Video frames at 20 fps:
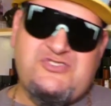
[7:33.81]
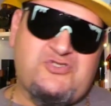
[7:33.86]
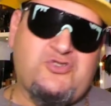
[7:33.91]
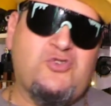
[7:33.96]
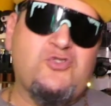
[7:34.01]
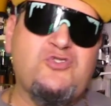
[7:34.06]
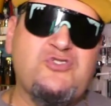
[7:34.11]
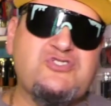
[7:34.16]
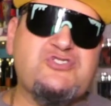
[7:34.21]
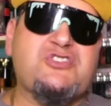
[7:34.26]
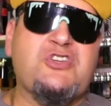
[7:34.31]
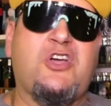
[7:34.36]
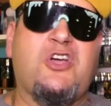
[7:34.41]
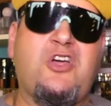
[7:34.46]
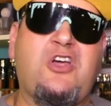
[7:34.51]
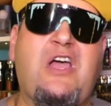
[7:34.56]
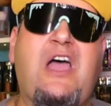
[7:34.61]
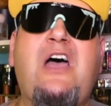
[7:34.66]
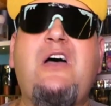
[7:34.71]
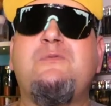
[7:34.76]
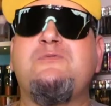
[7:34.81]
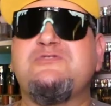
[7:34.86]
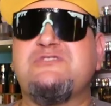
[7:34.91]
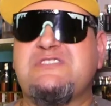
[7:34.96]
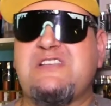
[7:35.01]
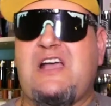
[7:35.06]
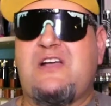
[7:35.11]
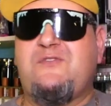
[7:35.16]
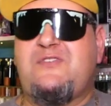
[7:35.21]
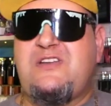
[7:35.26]
Kudos to her, I almost
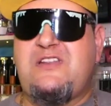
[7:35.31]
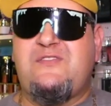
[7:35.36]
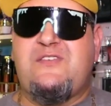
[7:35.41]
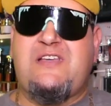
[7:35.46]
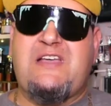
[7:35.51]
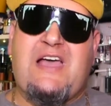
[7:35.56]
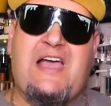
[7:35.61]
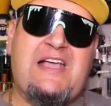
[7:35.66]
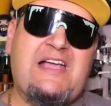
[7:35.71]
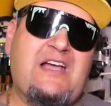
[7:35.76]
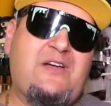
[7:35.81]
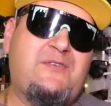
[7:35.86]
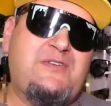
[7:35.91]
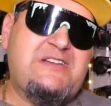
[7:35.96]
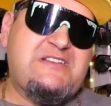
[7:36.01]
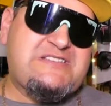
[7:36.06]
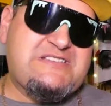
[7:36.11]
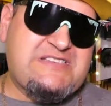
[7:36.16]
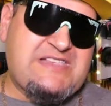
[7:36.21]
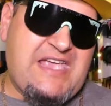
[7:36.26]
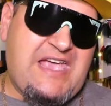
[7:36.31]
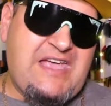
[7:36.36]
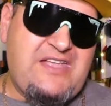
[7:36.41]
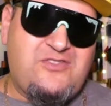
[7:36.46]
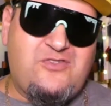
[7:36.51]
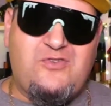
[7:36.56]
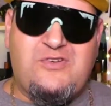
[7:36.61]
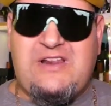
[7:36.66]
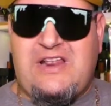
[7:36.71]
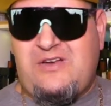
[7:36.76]
got rid of it. I got rid of
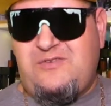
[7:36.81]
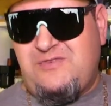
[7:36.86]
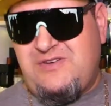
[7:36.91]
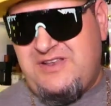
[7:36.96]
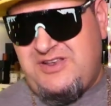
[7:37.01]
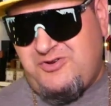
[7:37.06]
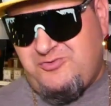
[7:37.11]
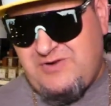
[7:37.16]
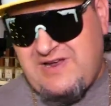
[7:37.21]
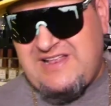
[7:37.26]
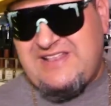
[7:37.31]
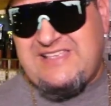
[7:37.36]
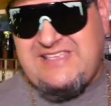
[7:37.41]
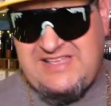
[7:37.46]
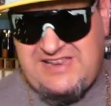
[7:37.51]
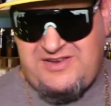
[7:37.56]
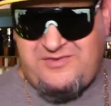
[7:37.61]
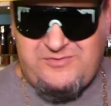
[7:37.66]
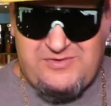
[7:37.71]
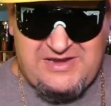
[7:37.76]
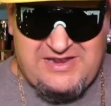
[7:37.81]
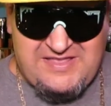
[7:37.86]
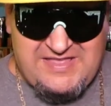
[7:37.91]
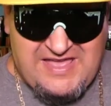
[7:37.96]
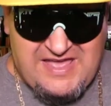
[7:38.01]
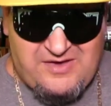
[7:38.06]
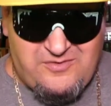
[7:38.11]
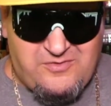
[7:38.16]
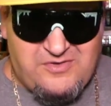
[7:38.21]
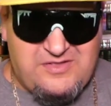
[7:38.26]
Scandal, and I regret getting rid of
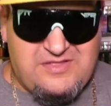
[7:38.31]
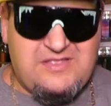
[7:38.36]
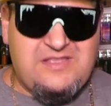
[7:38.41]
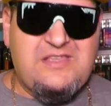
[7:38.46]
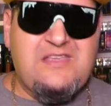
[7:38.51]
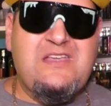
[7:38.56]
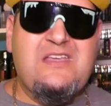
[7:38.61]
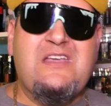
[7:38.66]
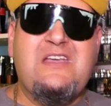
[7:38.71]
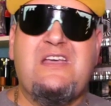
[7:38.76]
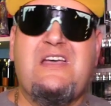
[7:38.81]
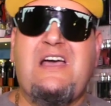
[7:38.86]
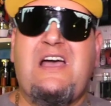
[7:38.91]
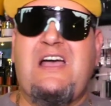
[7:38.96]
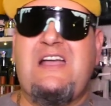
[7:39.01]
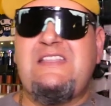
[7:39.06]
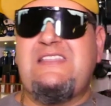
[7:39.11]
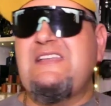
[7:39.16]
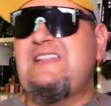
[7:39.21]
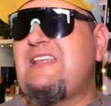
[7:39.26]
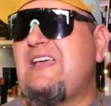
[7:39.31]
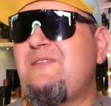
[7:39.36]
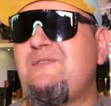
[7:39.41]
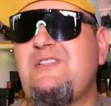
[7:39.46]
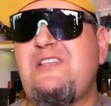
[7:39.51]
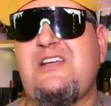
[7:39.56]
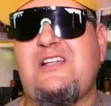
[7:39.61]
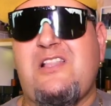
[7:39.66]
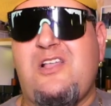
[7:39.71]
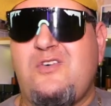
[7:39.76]
that one. I didn't have
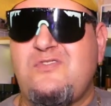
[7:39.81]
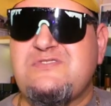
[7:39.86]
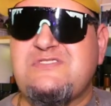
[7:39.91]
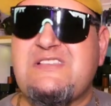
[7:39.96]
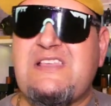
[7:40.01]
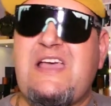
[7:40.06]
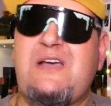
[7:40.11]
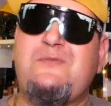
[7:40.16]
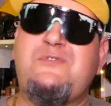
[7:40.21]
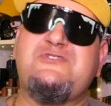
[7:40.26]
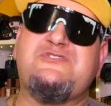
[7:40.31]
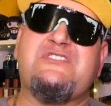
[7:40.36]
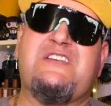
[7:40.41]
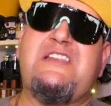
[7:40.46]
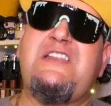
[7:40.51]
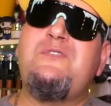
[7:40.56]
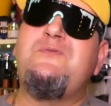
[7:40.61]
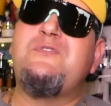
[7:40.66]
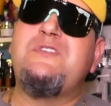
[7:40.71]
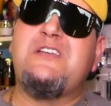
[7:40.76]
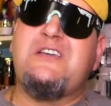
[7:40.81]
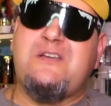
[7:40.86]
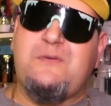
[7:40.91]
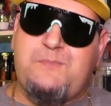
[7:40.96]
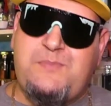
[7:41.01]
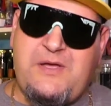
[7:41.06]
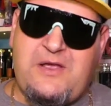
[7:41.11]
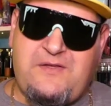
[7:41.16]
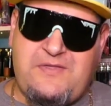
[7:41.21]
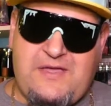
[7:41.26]
any clones of that one, so I didn't want to
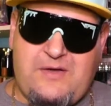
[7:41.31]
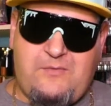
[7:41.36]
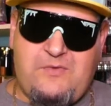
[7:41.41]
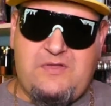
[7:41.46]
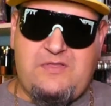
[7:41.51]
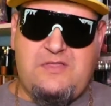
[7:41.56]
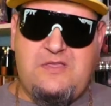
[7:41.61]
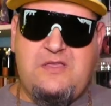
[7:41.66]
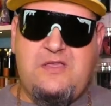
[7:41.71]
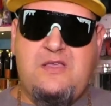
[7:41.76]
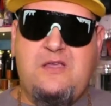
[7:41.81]
compare that one.